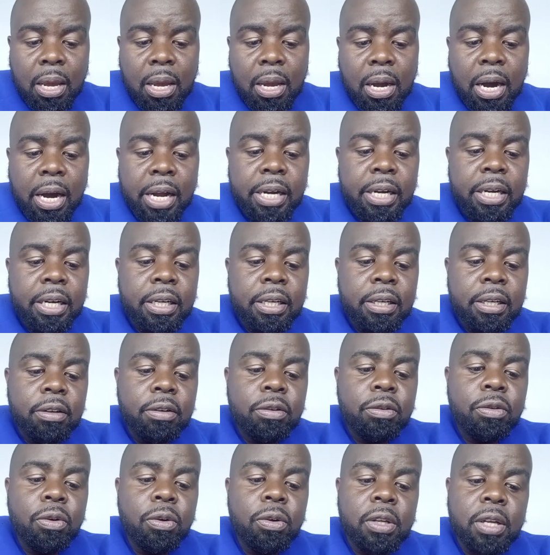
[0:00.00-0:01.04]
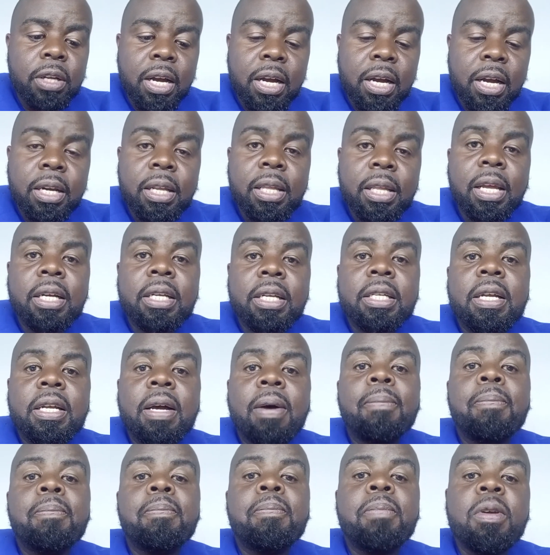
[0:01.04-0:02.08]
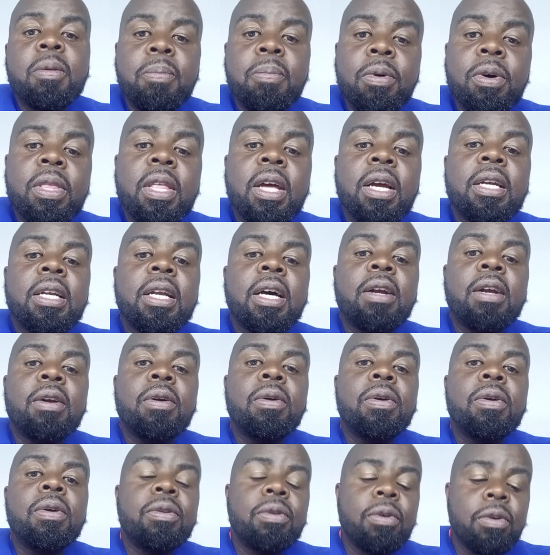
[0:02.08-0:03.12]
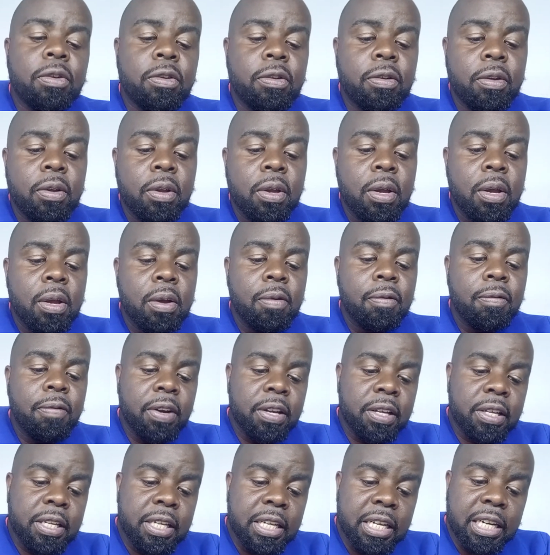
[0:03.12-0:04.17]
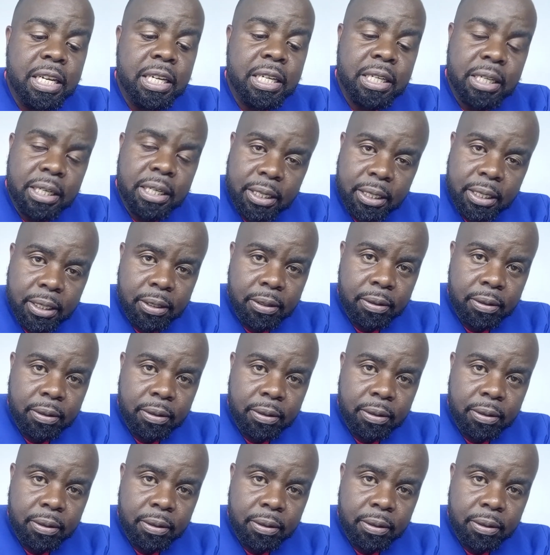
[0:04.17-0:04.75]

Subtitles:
And it is so sad that some people that are on those facilities,